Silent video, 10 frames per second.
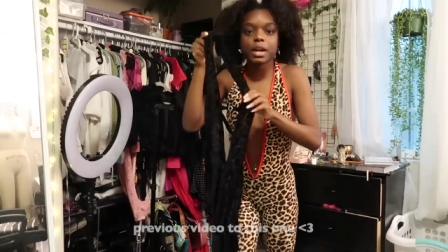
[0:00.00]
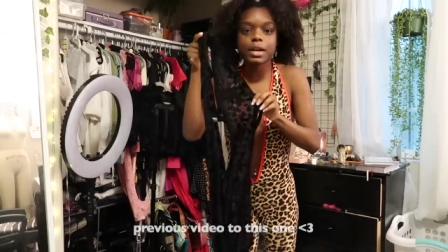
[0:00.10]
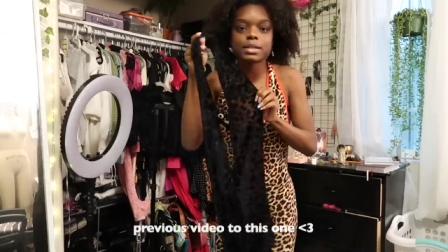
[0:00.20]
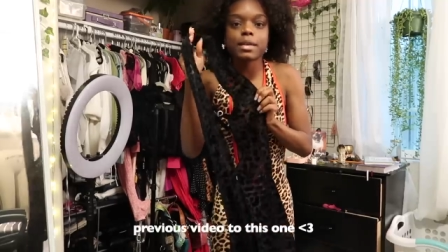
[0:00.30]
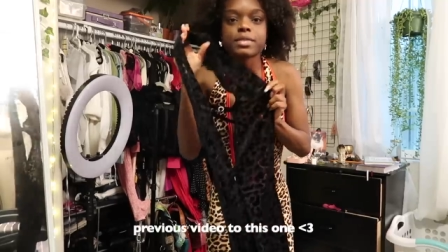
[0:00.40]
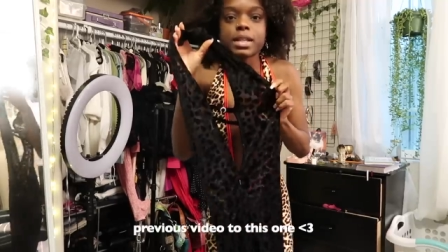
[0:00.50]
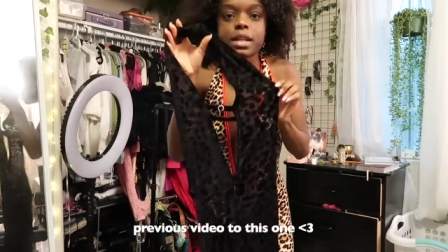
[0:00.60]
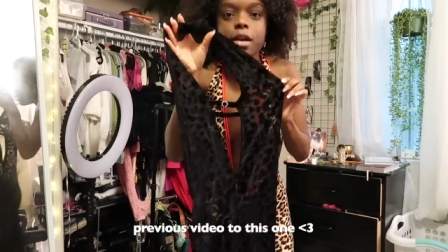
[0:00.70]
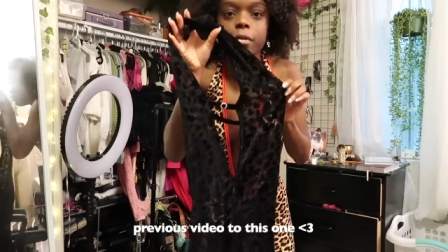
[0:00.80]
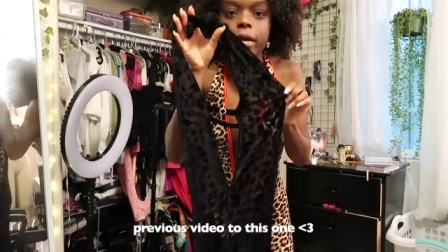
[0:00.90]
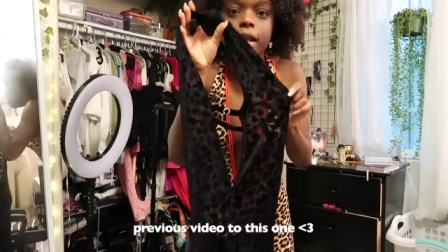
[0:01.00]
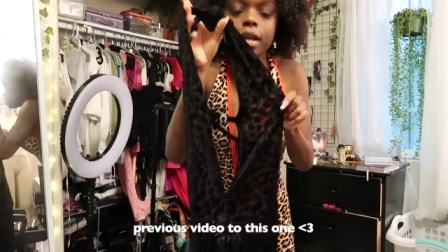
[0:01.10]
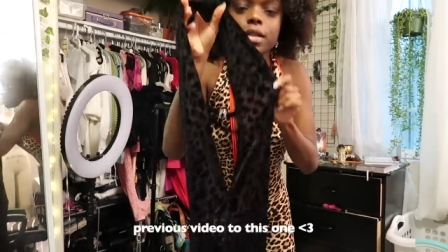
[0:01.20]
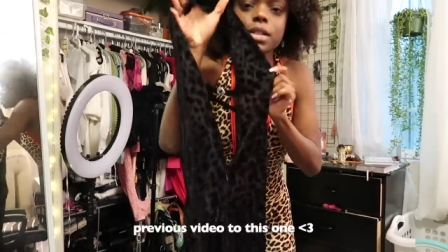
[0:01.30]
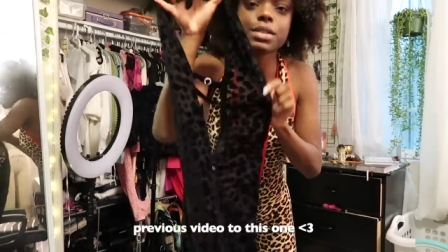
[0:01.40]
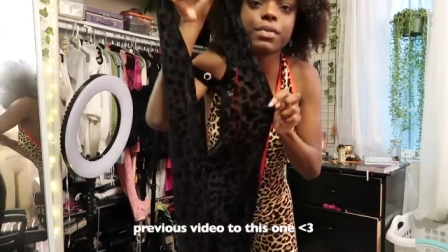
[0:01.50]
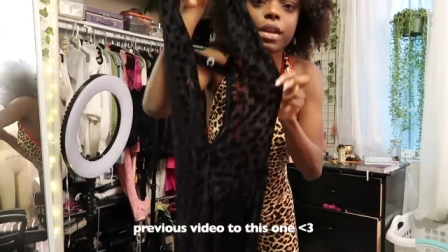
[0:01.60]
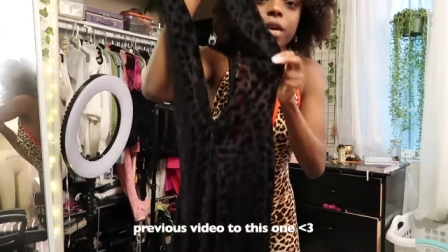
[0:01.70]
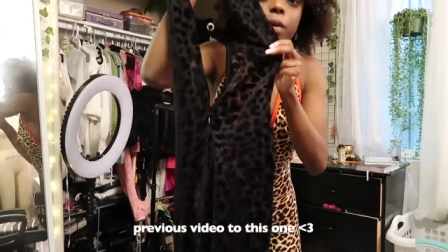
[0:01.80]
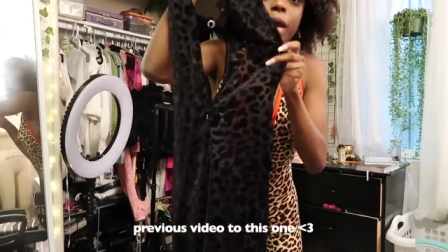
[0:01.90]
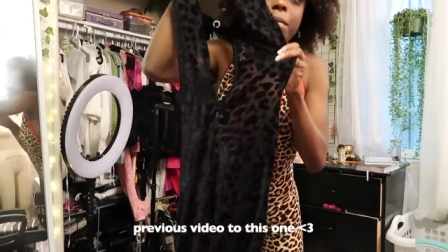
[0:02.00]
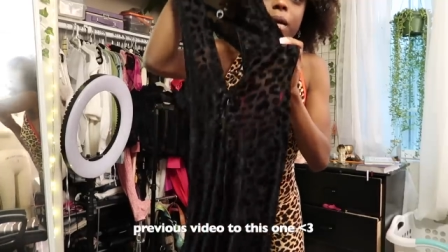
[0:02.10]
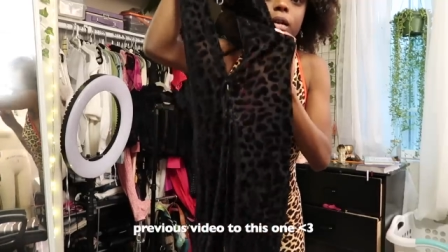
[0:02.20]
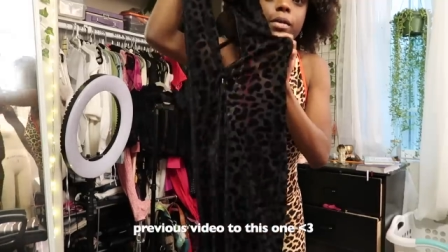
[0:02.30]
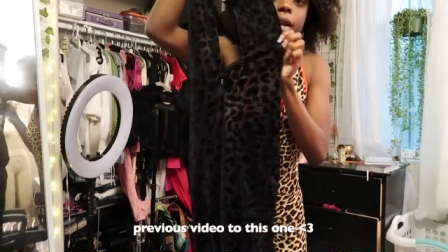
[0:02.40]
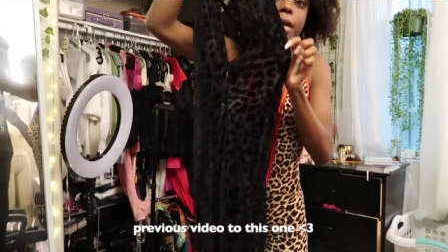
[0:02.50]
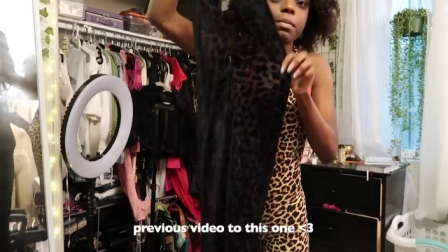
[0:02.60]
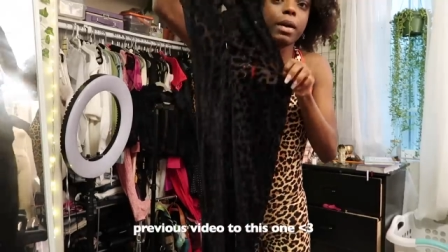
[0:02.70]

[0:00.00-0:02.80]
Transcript: you guys have seen it already because this video came out already,